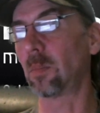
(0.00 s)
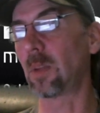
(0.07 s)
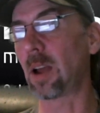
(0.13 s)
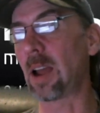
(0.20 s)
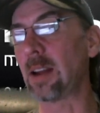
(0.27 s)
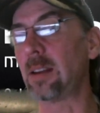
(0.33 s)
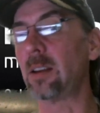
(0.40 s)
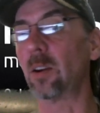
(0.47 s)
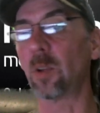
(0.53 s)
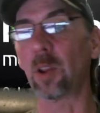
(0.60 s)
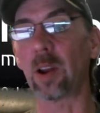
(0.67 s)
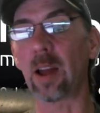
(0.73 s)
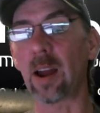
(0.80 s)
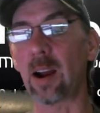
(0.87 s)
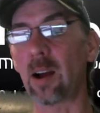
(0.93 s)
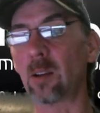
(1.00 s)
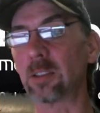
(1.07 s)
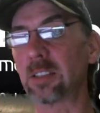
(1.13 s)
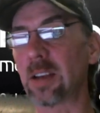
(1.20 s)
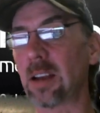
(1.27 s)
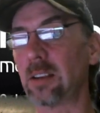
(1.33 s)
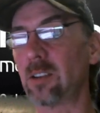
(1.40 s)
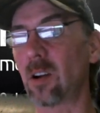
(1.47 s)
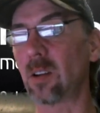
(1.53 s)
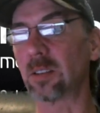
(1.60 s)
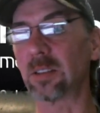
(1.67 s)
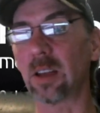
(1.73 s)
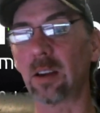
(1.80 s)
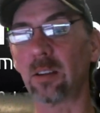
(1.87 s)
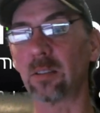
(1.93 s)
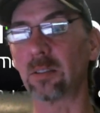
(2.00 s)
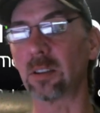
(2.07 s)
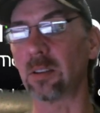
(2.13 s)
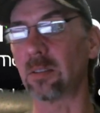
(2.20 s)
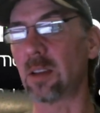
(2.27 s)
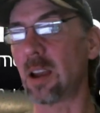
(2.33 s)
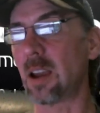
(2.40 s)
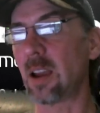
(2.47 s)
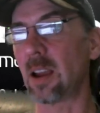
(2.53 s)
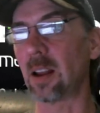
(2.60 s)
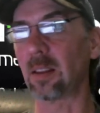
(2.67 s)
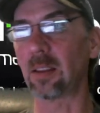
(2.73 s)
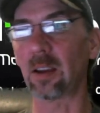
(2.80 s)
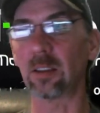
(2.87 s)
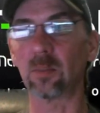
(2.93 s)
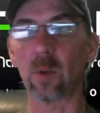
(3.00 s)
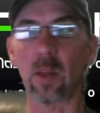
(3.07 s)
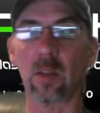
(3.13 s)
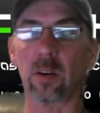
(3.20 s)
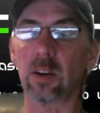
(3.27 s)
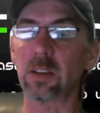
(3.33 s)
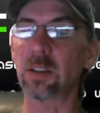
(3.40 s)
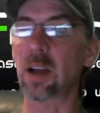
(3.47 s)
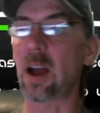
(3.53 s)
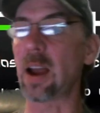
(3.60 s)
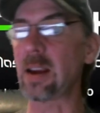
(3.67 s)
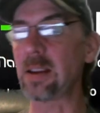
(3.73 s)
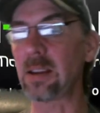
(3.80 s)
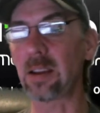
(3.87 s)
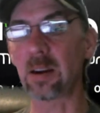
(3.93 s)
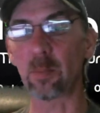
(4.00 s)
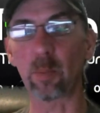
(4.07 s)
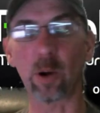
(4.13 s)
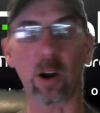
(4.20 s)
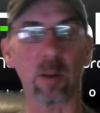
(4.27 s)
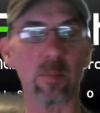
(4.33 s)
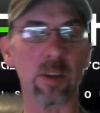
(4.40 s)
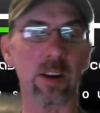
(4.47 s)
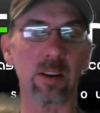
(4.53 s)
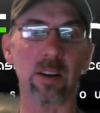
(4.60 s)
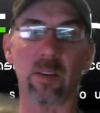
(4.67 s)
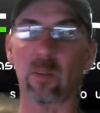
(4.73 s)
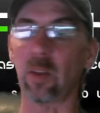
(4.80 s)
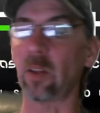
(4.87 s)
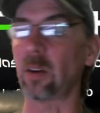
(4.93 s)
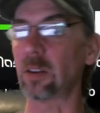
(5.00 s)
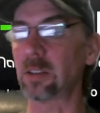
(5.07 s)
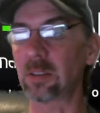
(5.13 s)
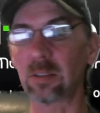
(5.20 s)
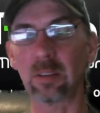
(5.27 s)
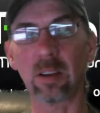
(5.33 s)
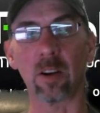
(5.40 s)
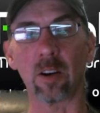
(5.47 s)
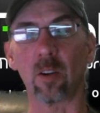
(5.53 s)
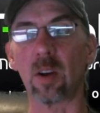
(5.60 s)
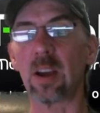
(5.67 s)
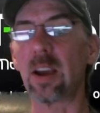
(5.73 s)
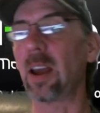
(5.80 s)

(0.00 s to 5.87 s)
I deal with a lot of outside call centers and and things, whether it's IT department and whether it's you know,